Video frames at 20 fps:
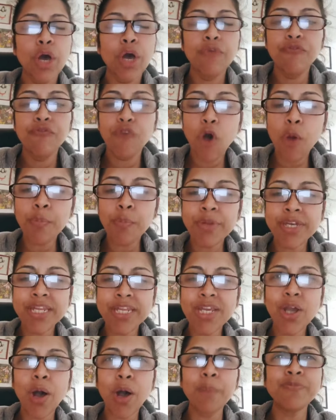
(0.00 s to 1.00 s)

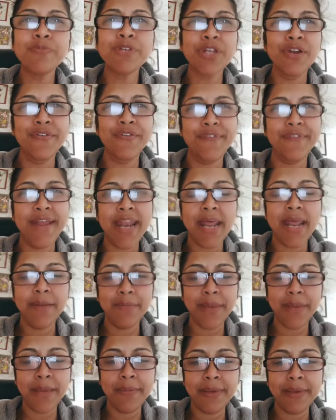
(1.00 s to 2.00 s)
vomiting of children
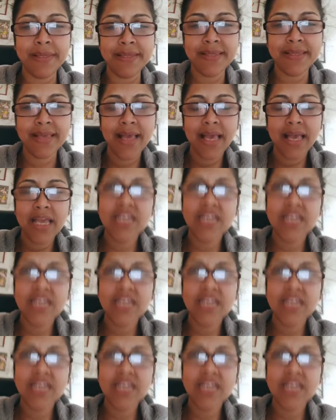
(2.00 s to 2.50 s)
and babies.